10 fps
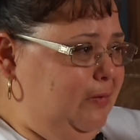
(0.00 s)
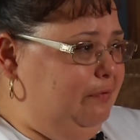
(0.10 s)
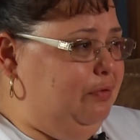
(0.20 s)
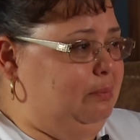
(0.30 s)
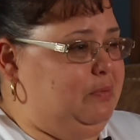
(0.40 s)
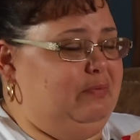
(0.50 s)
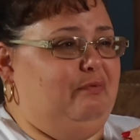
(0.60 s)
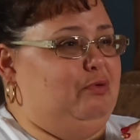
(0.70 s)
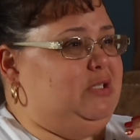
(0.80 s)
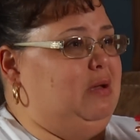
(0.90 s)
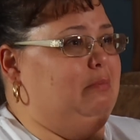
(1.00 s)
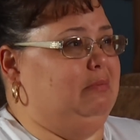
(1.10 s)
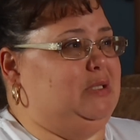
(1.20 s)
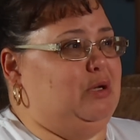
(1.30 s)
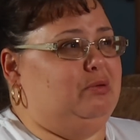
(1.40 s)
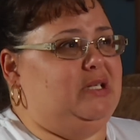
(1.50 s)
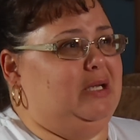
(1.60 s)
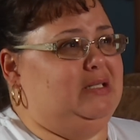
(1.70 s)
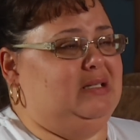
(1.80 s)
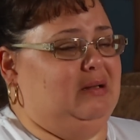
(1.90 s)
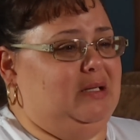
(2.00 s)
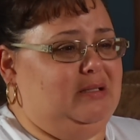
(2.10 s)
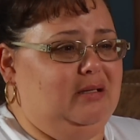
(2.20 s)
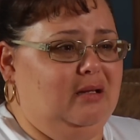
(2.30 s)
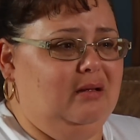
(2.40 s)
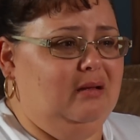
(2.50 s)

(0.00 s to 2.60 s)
From, for something so senseless